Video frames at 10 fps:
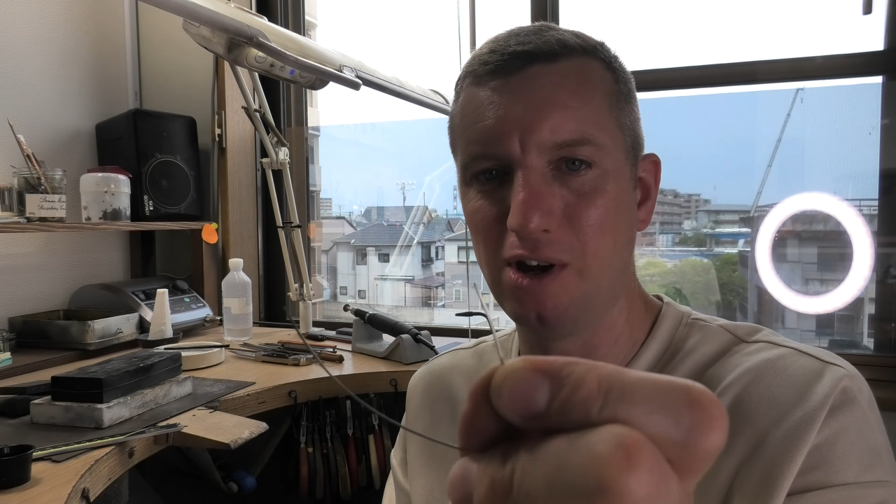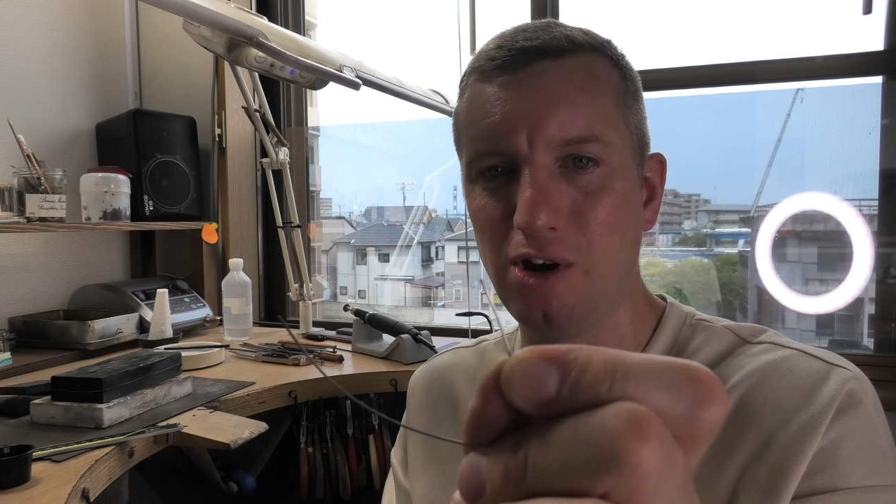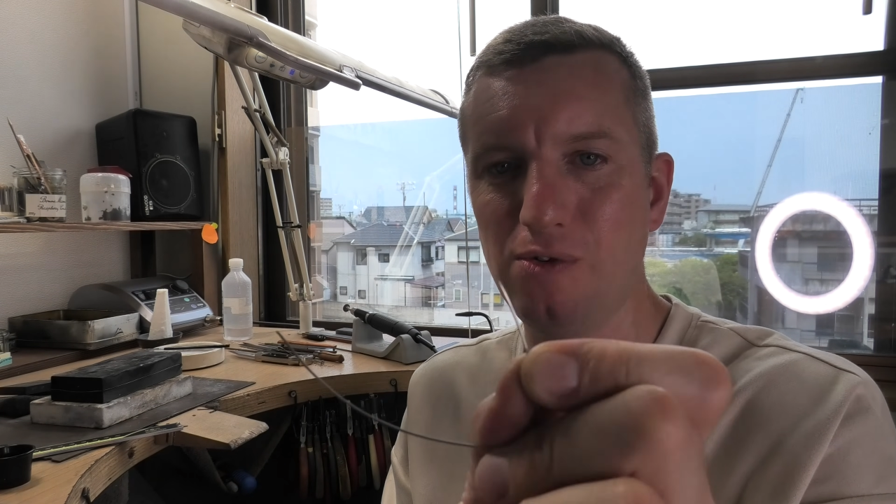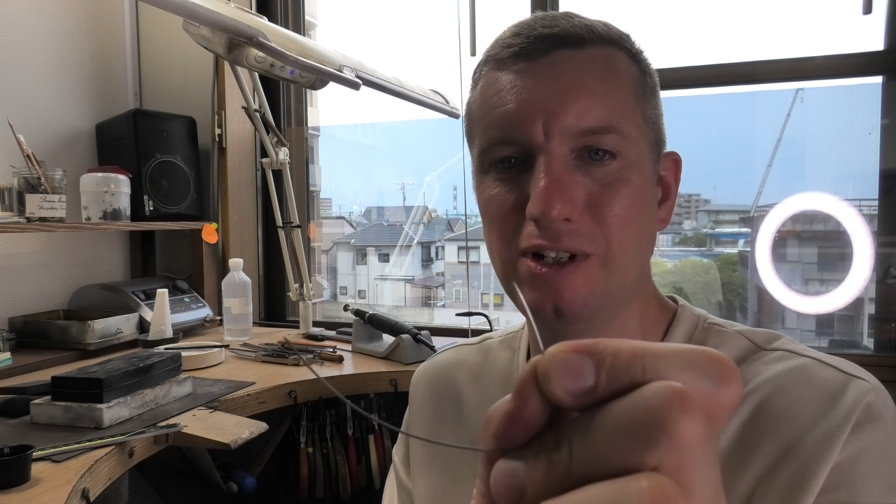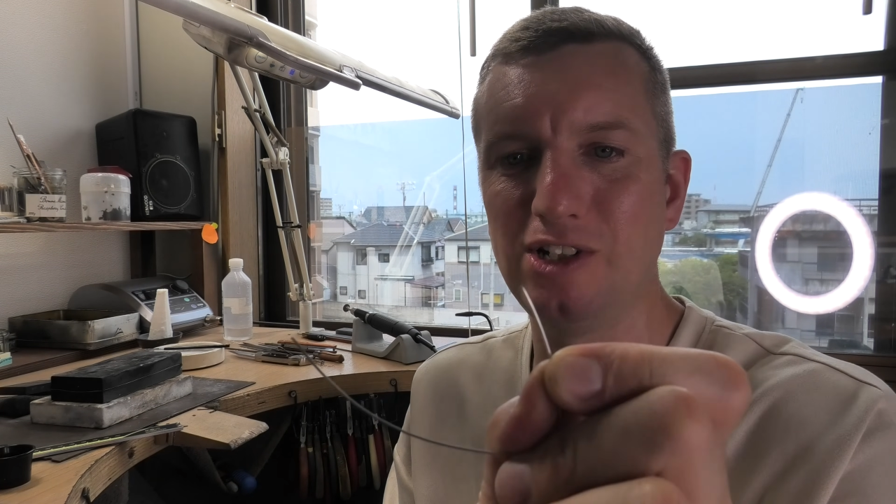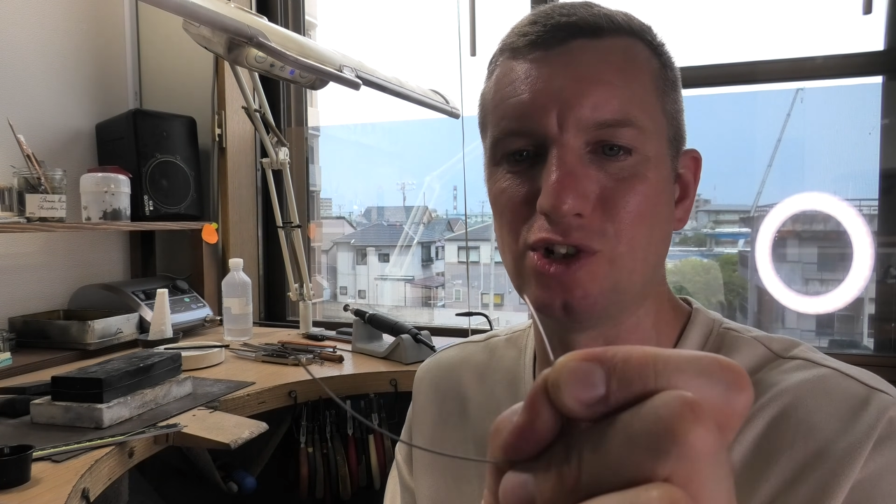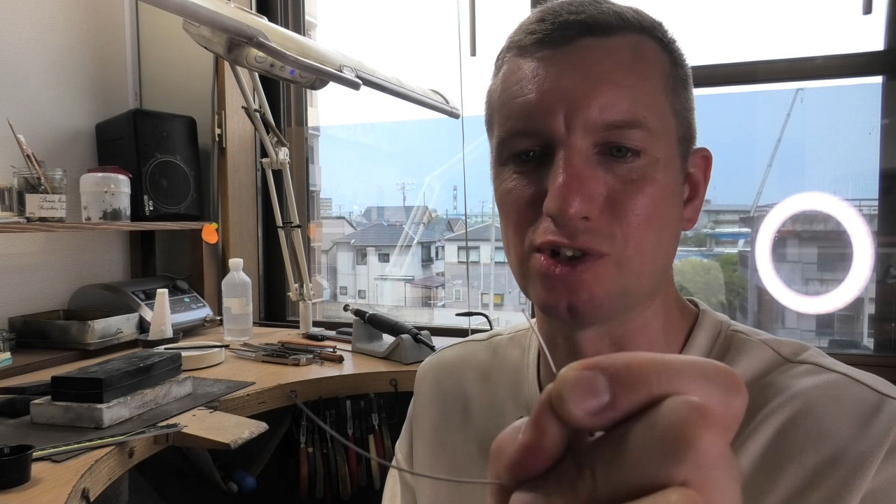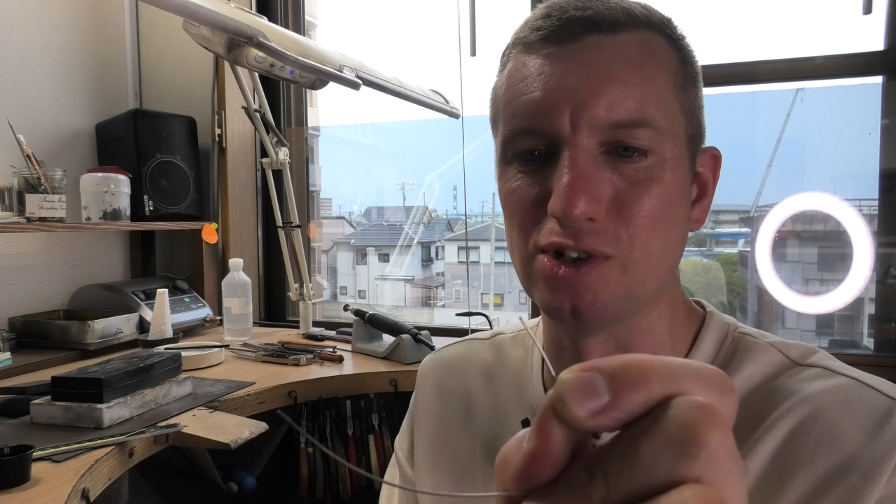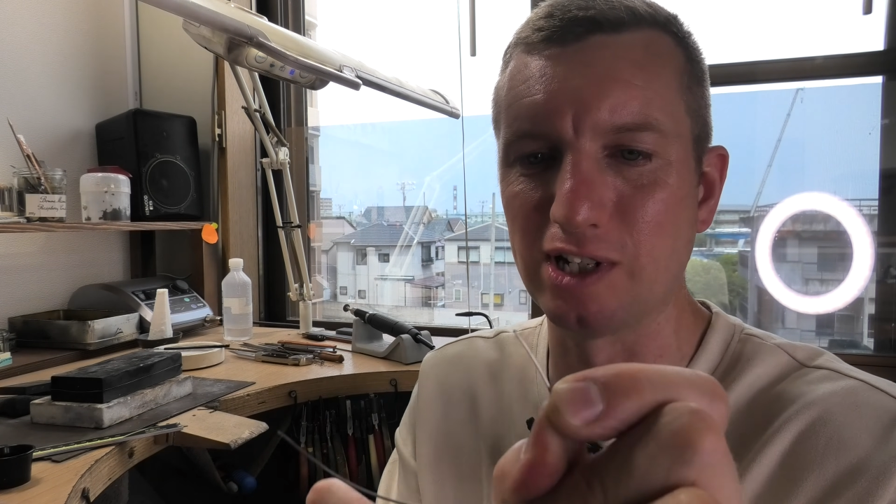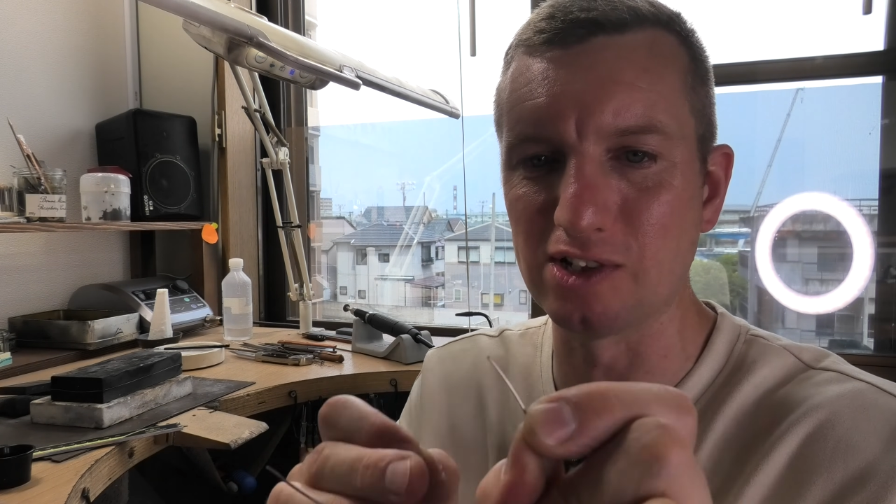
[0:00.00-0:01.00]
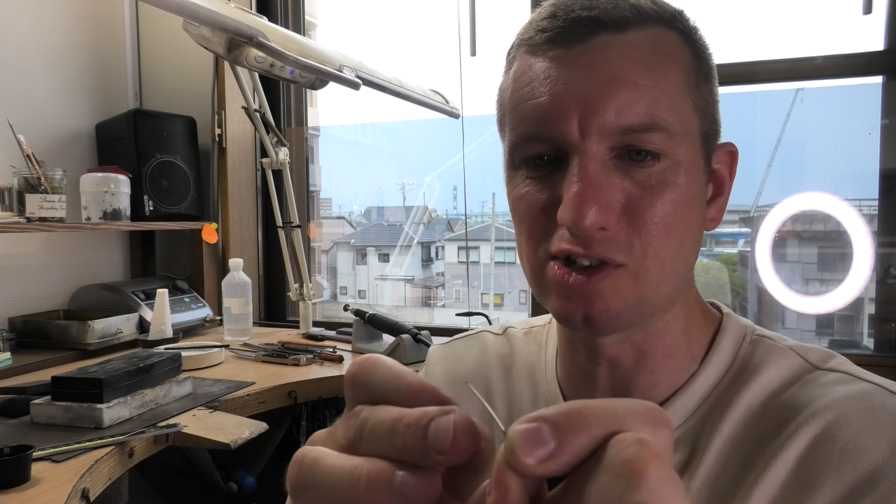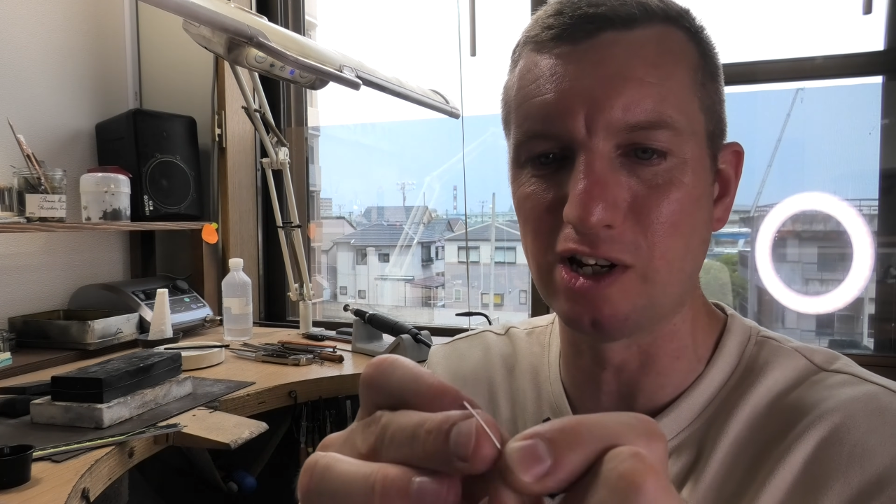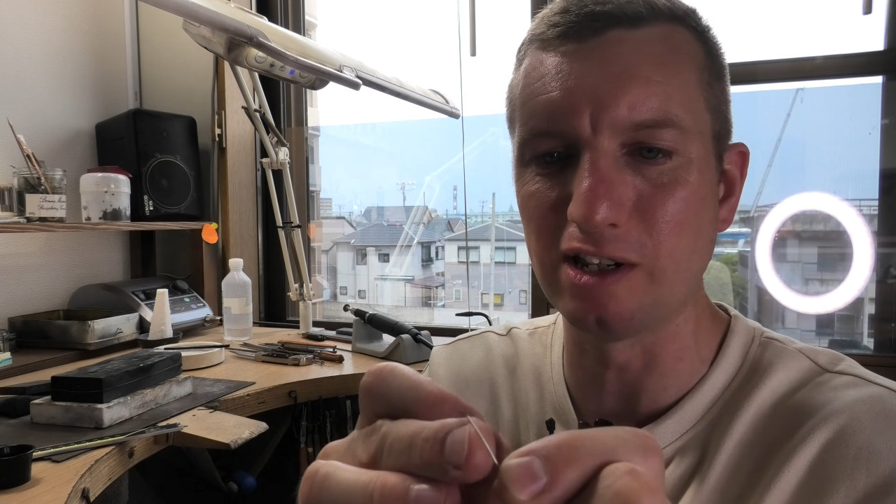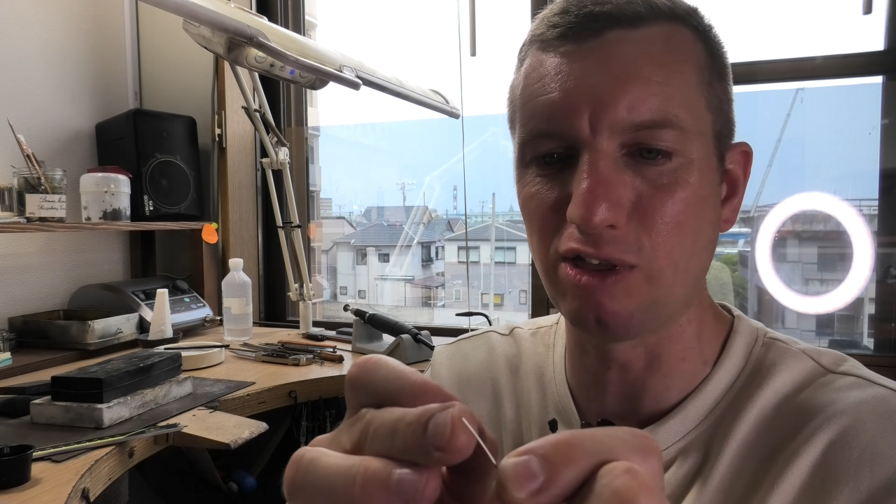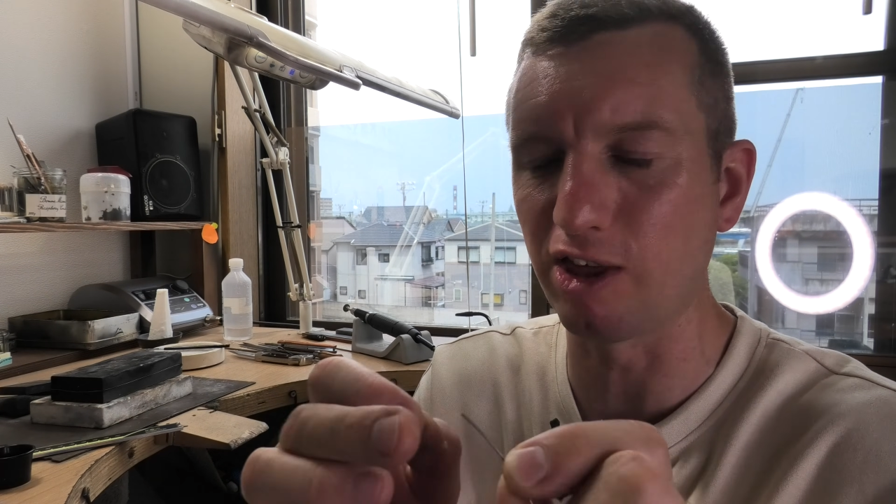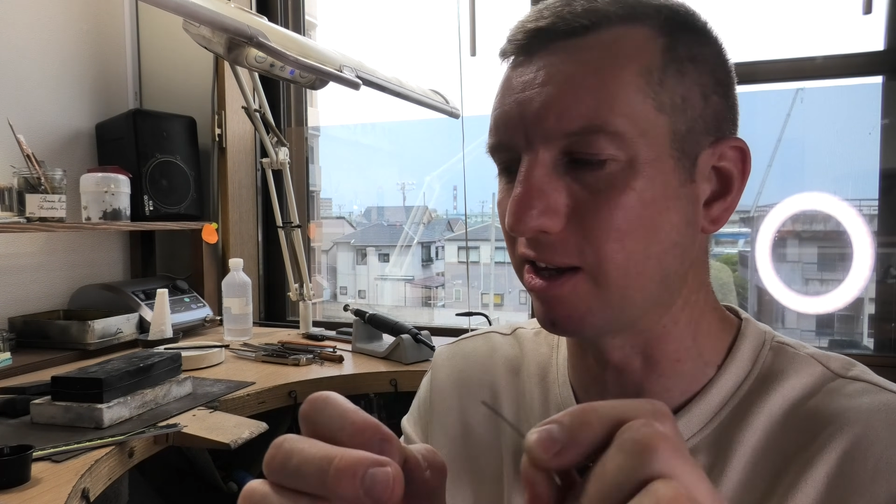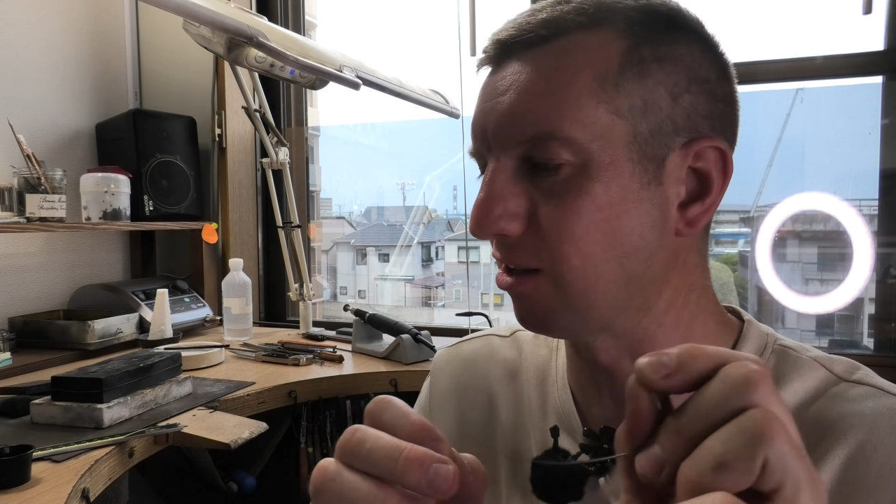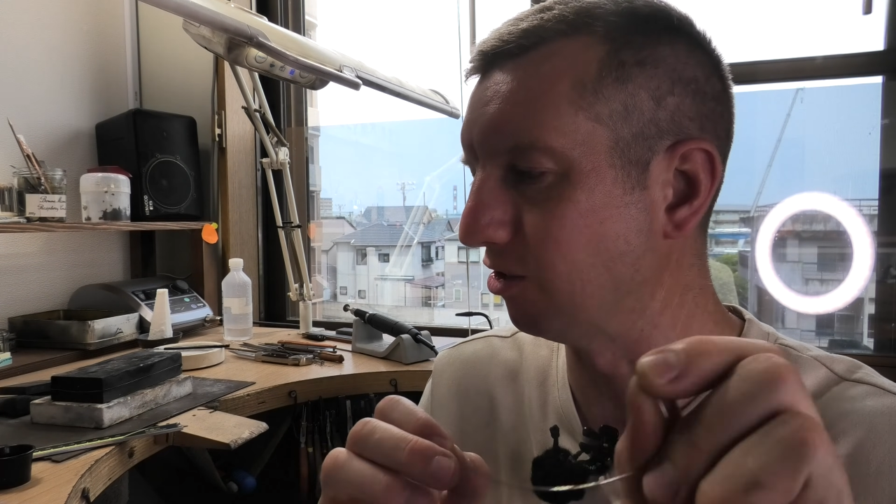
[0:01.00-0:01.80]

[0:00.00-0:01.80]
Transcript: only just looking slightly thick